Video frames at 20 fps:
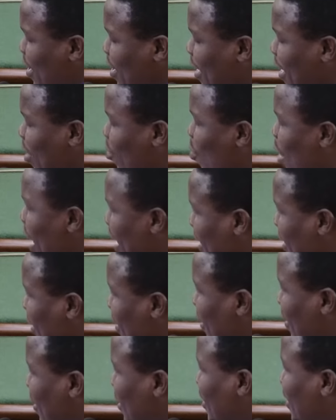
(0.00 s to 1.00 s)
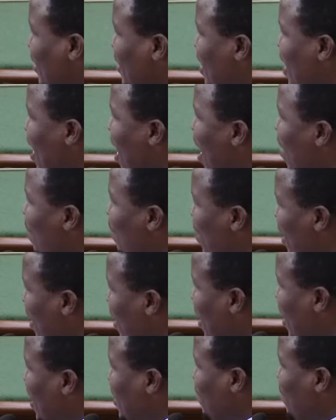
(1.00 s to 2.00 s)
is that once a
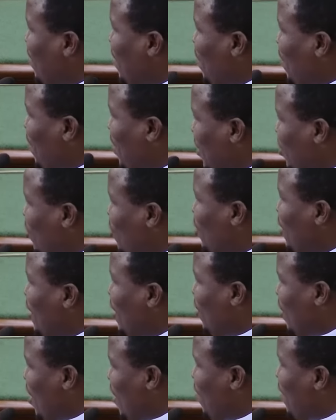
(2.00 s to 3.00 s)
bill has been placed on the order